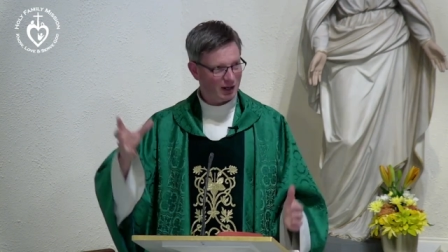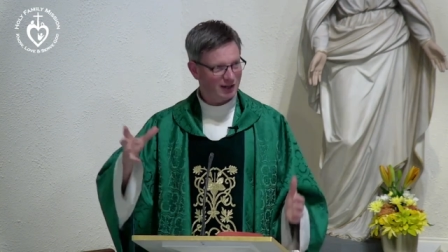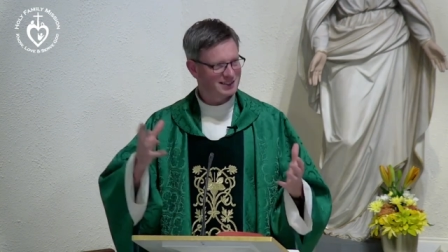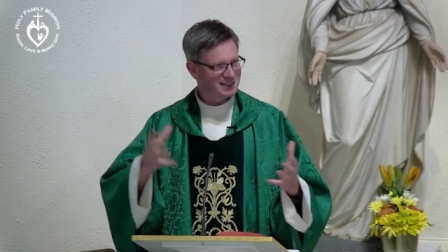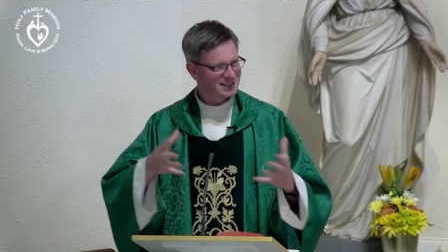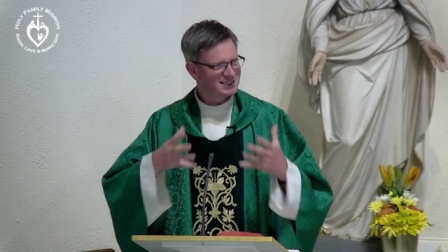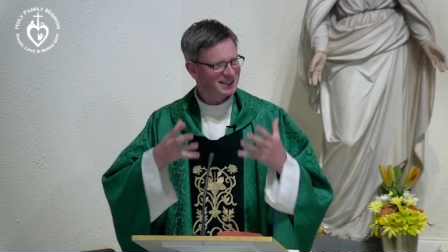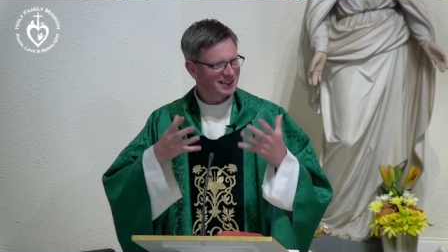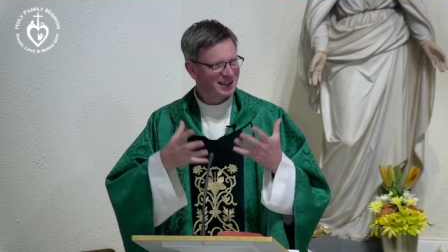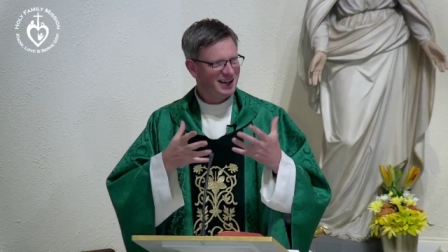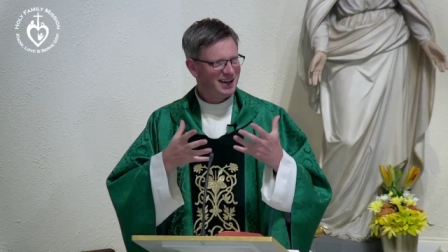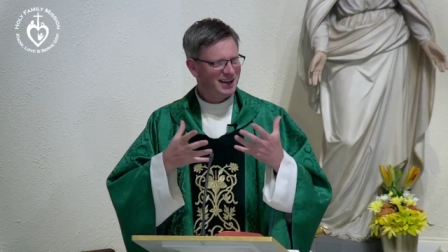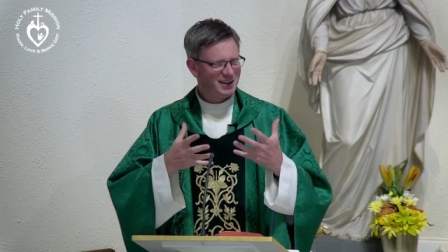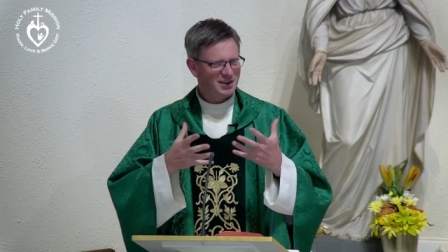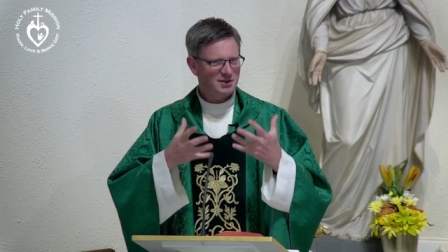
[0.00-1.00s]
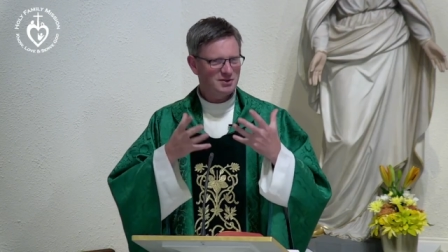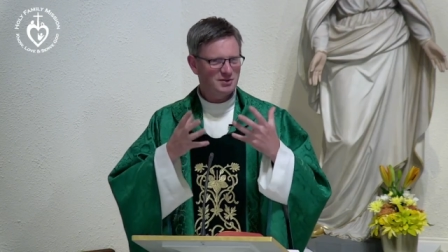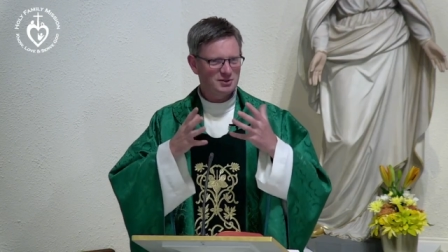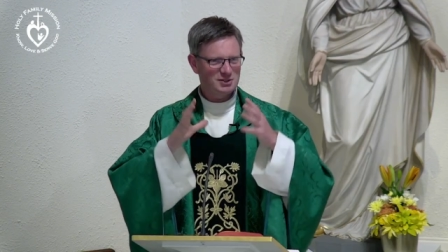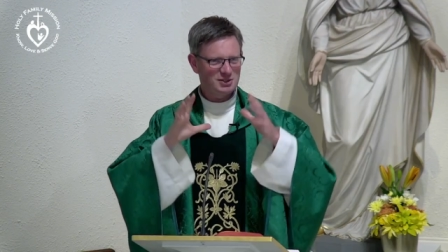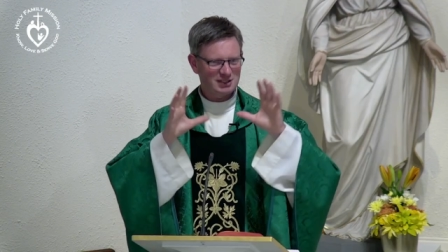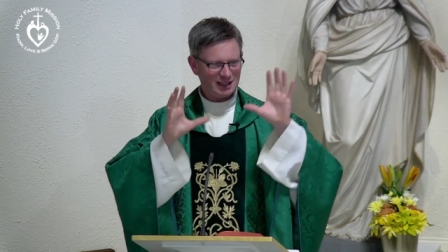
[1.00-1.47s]
You see, it's like we're
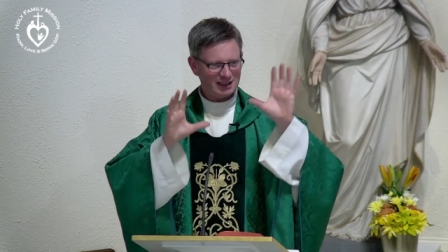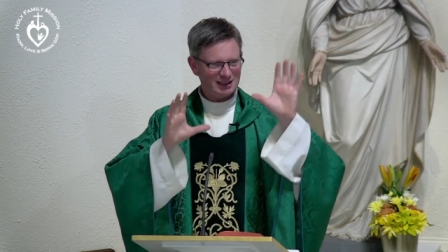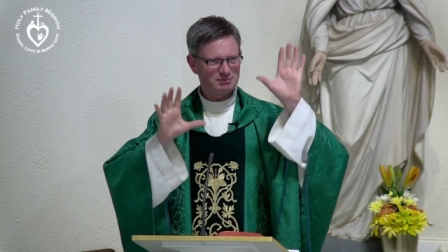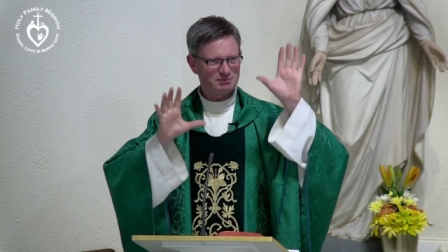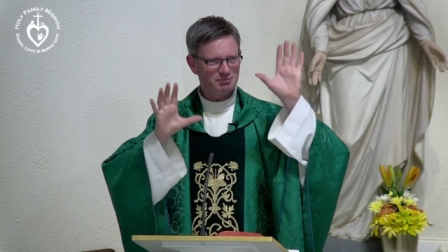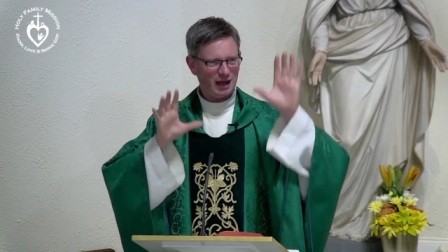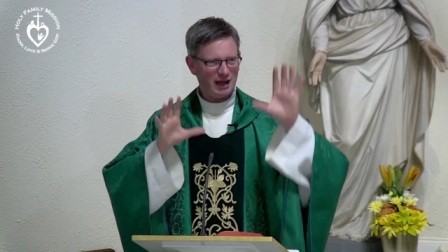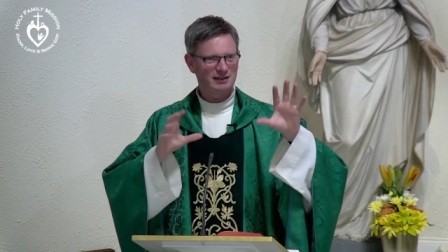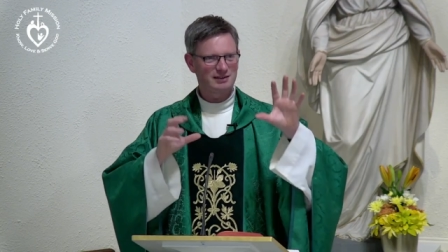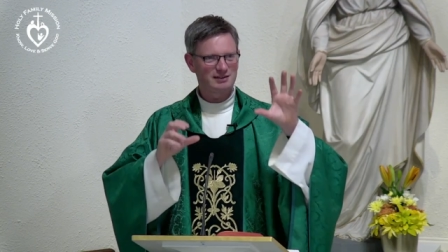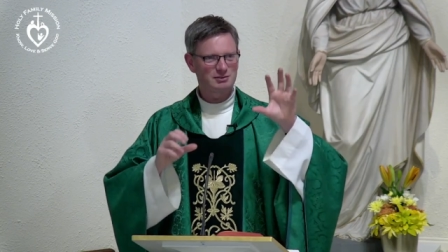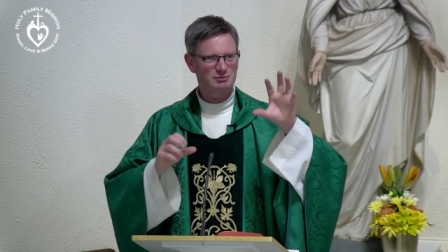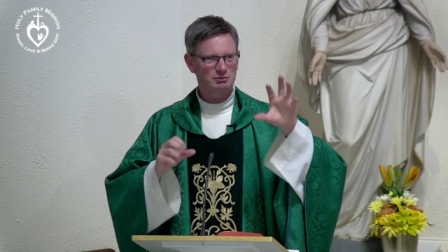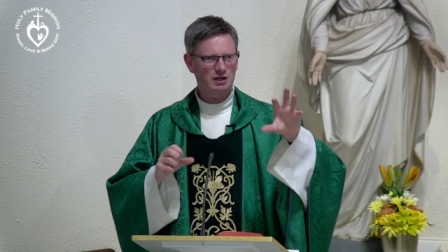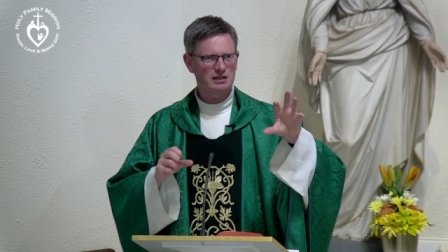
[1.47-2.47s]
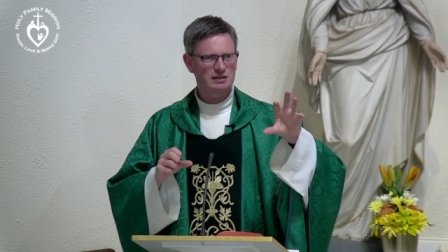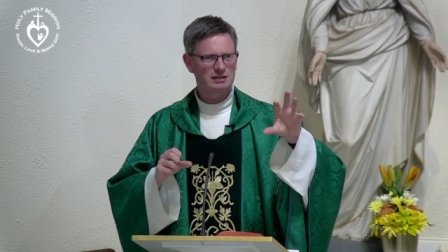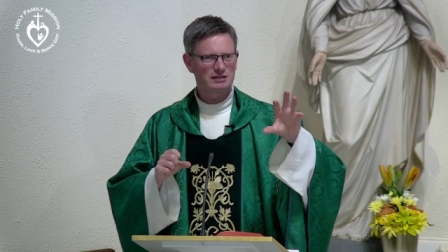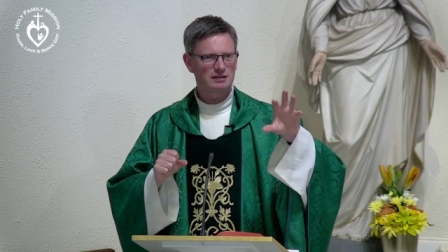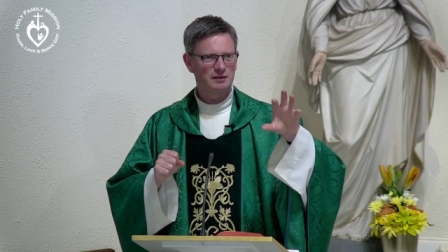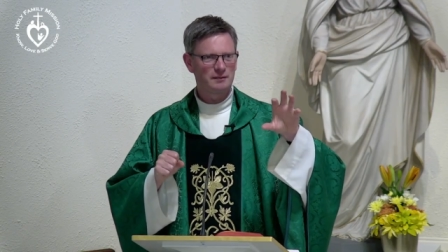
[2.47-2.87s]
just getting this balance right.